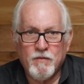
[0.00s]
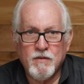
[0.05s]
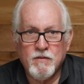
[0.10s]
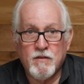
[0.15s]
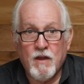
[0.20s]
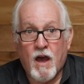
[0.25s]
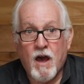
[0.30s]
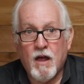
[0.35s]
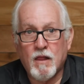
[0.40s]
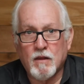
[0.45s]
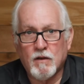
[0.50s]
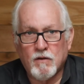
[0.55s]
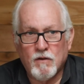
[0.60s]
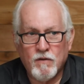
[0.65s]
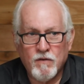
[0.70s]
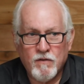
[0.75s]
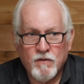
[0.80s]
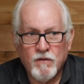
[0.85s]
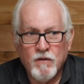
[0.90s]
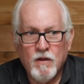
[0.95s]

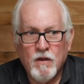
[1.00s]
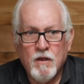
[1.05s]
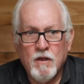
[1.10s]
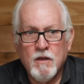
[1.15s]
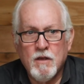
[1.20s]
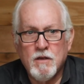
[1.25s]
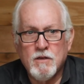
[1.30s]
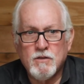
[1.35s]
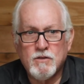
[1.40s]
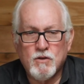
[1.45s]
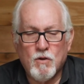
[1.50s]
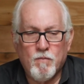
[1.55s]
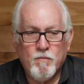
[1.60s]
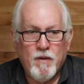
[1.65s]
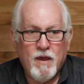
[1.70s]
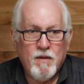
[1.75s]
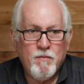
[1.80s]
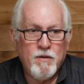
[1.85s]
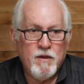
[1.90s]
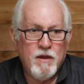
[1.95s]
dollars. So
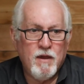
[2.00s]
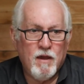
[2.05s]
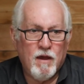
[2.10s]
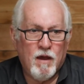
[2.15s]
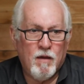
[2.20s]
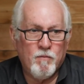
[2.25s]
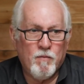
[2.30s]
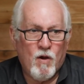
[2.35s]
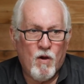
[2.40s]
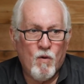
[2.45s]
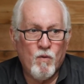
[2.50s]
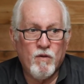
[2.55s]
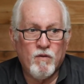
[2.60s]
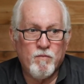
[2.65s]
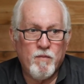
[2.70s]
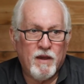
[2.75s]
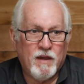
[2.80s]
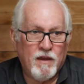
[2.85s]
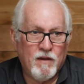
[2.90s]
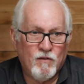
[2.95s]
maybe I'm always
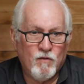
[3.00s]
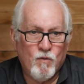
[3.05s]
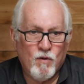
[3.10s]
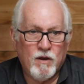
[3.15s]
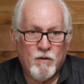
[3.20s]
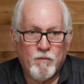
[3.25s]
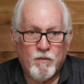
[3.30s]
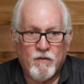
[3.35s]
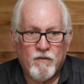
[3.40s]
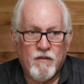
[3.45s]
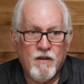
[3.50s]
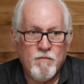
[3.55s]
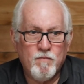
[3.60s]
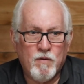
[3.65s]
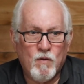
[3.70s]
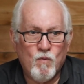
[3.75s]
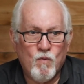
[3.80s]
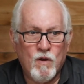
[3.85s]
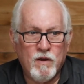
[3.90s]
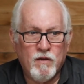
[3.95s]
making 20%,
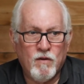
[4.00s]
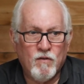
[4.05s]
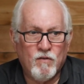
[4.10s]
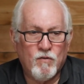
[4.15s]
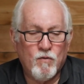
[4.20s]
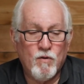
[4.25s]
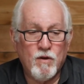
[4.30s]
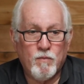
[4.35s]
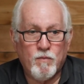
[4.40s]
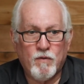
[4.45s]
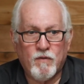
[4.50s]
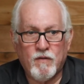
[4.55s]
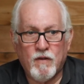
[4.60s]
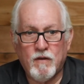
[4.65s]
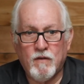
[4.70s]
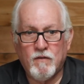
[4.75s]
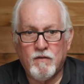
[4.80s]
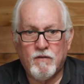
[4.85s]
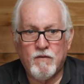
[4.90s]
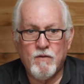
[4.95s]
but 1 year
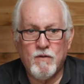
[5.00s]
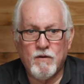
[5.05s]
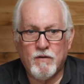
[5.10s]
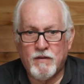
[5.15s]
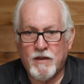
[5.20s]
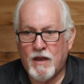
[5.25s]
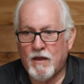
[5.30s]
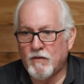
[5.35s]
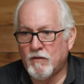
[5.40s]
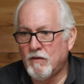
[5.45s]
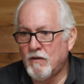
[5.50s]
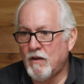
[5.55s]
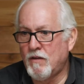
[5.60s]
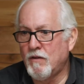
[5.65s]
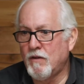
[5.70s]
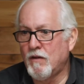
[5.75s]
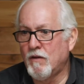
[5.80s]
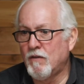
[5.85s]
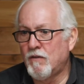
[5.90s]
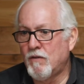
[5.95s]
20% is $200,000,
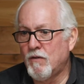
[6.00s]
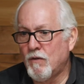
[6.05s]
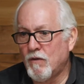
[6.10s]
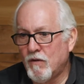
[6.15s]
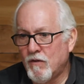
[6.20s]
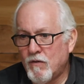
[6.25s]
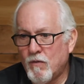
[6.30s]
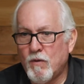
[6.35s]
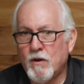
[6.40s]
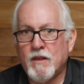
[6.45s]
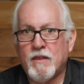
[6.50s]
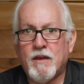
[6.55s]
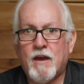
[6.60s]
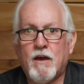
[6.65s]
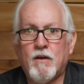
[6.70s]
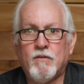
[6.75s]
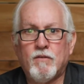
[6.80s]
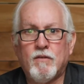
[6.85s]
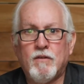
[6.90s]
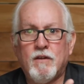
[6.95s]
another year it's
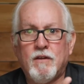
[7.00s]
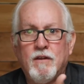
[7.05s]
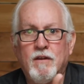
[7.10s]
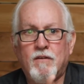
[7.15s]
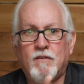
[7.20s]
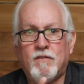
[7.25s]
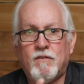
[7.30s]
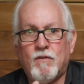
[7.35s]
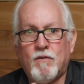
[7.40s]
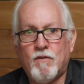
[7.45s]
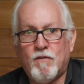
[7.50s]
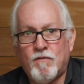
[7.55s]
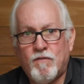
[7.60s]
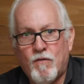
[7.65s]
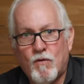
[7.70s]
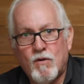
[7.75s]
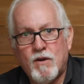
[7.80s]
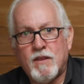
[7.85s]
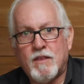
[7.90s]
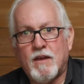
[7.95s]
$220,000, and then it's
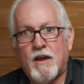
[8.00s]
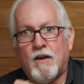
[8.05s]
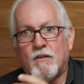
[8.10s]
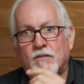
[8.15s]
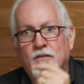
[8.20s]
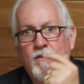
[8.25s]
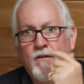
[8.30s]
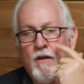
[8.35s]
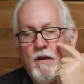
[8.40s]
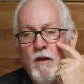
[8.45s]
$240,000.